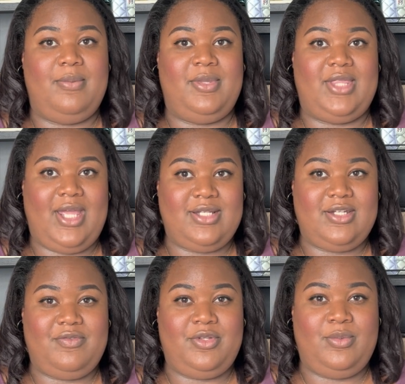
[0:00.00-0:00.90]
That
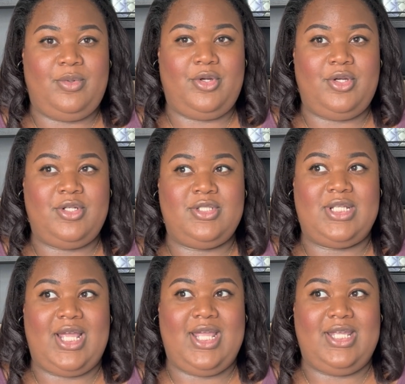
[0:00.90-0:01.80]
definitely works.
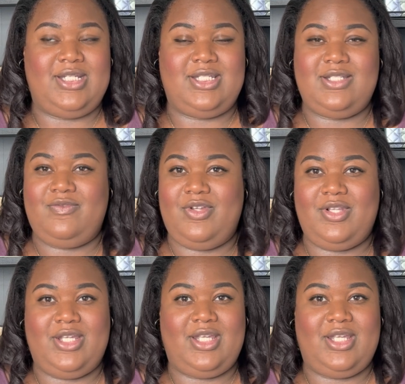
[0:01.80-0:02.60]
I just felt like,